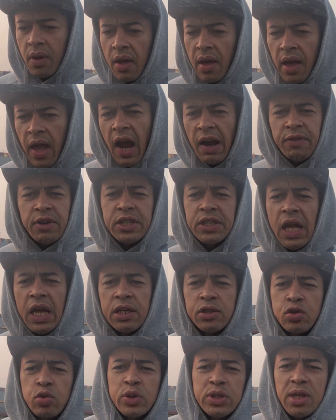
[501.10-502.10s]

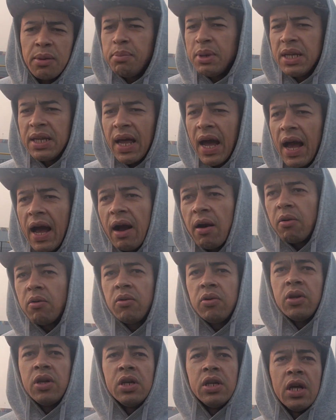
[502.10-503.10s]
Everything's within me now.
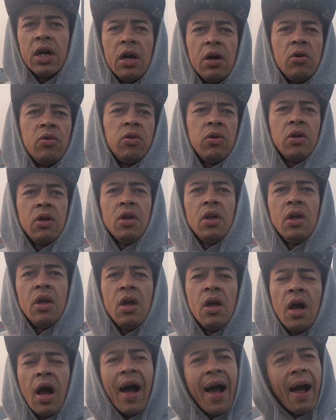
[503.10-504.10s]

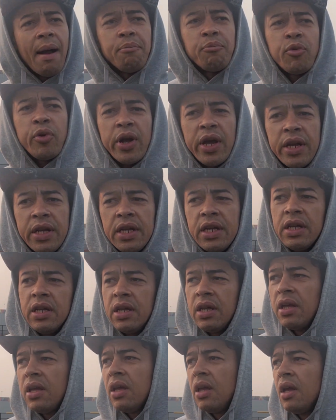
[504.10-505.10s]
I'm ready.
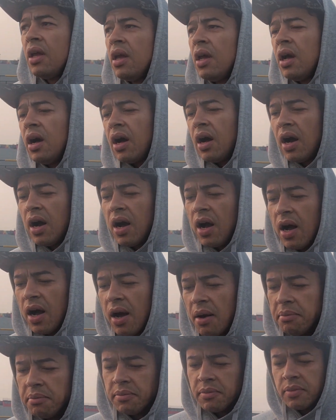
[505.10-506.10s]

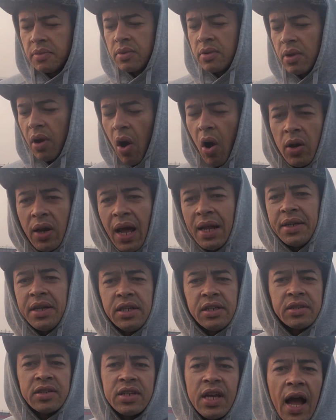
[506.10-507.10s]
All I need
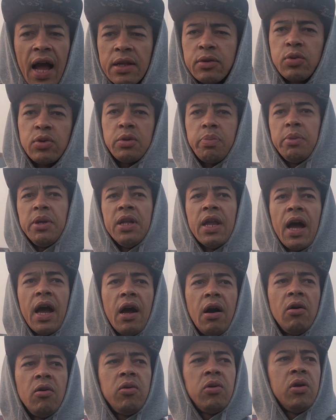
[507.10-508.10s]
is God with me
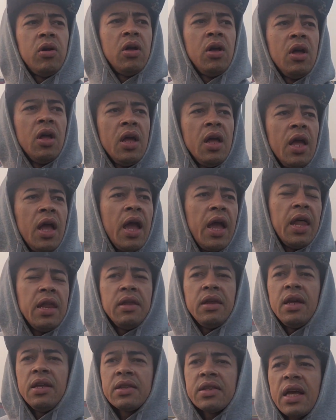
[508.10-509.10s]
now,
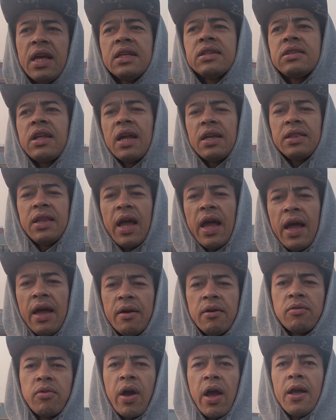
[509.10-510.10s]
and things like that,
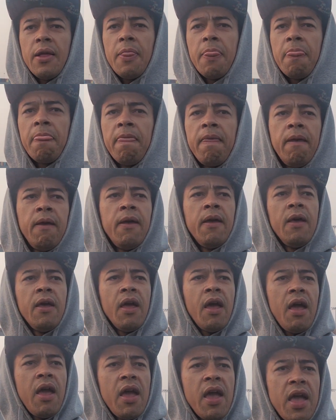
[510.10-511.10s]
right?
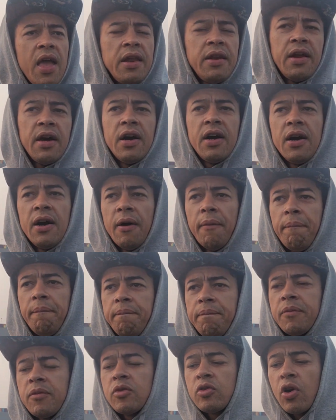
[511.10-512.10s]
And
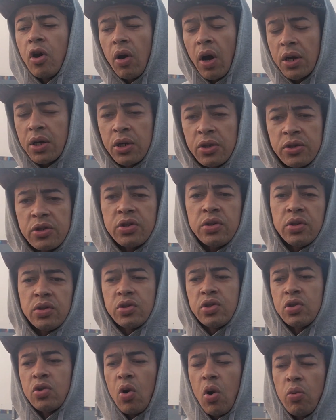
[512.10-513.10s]
so I continue to
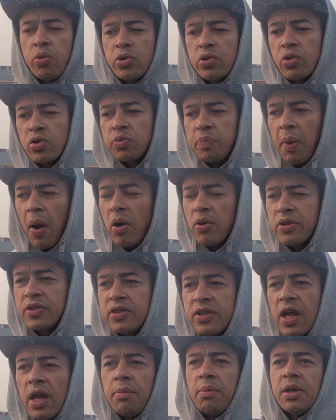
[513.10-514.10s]
go with those power
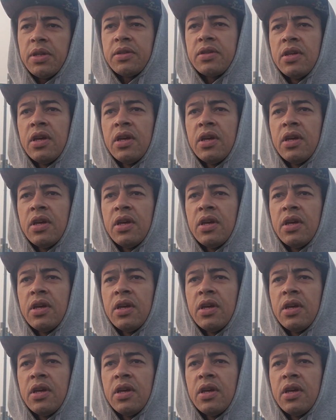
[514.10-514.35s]
statements